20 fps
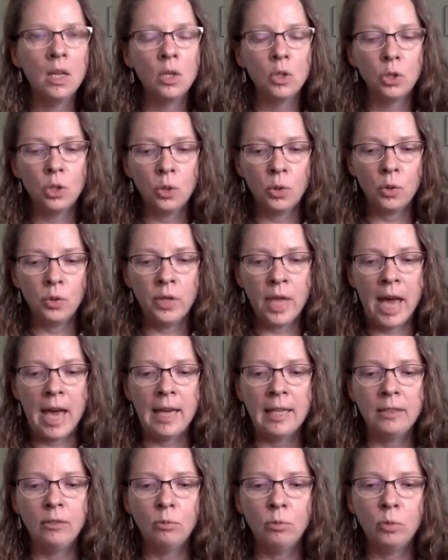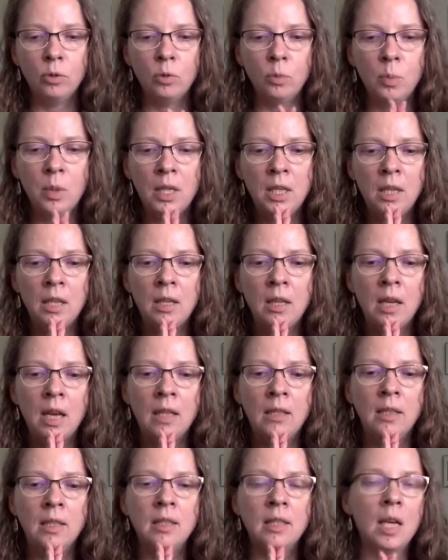So that would be
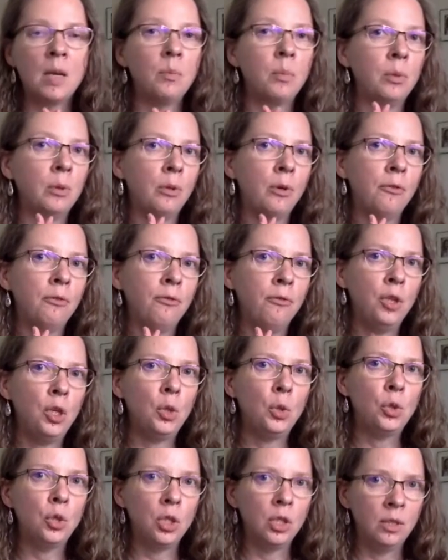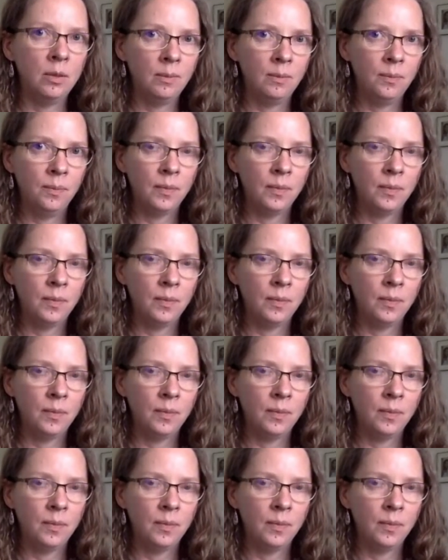an example of fusion.